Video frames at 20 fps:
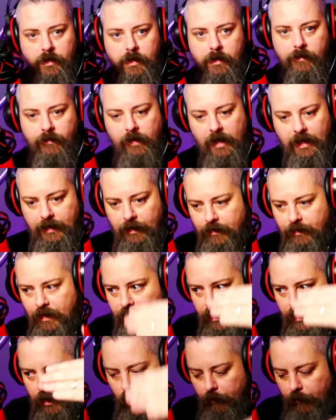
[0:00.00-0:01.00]
Theory have had? And
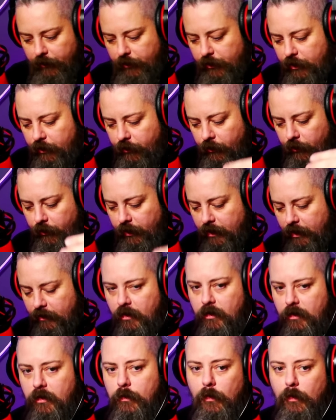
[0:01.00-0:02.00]
then the conversations
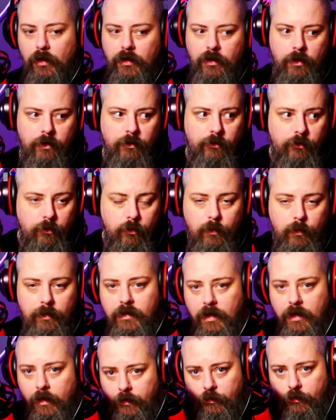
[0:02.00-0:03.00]
continue like I do with
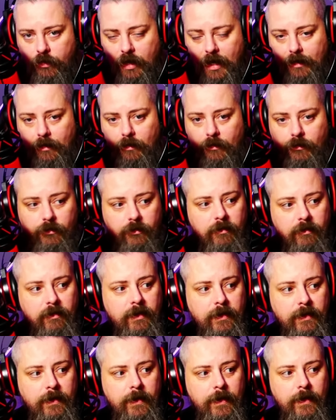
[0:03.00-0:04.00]
the other channels.
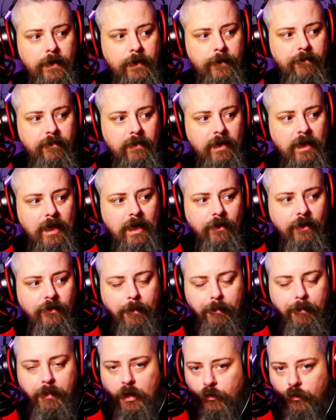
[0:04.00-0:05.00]
Is
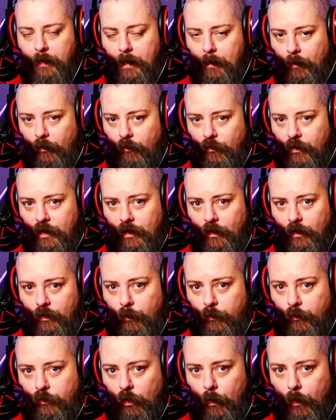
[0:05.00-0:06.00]
that because people realise
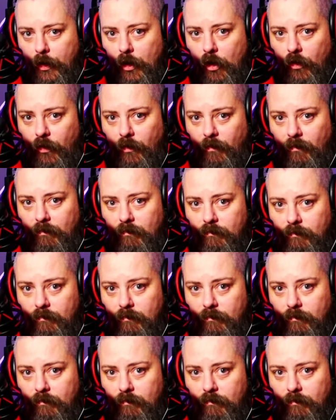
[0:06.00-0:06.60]
what's going on?